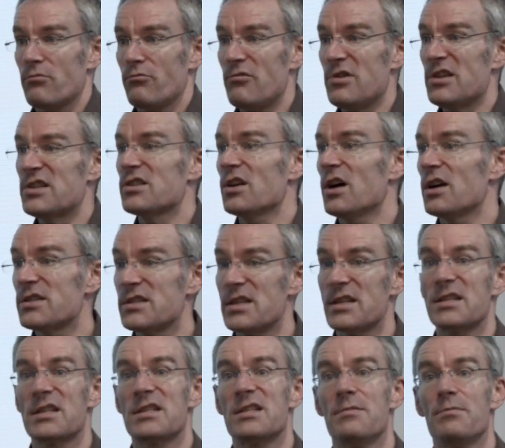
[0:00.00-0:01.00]
resize the
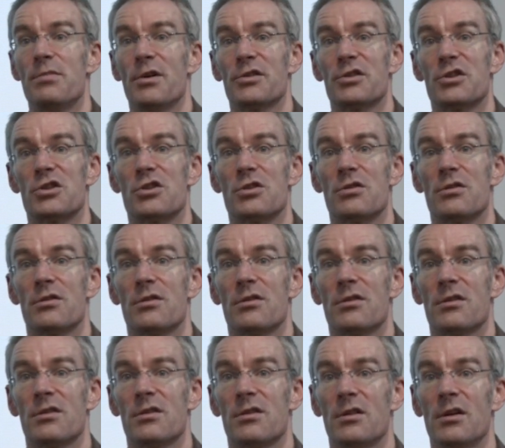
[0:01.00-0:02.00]
existing partition.
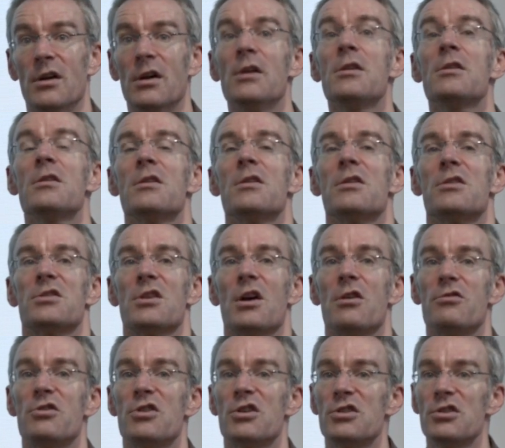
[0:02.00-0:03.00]
So
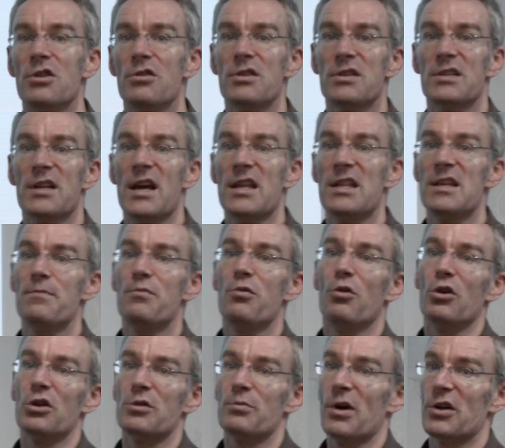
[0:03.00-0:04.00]
you can do this at any
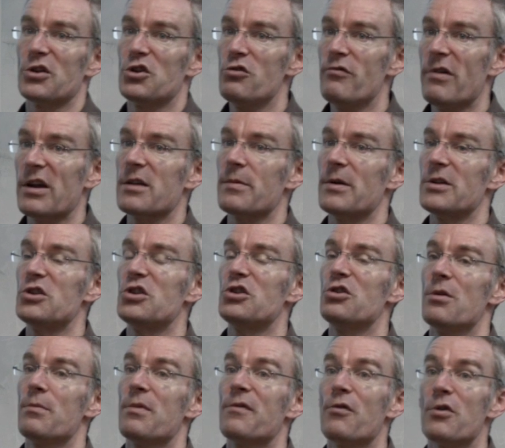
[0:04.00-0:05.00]
point, but I do recommend you do
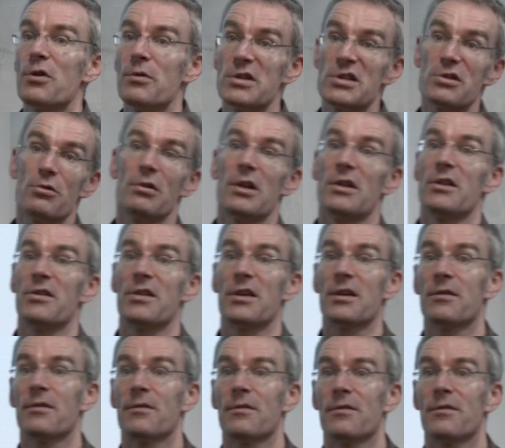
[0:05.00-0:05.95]
it before you install anything.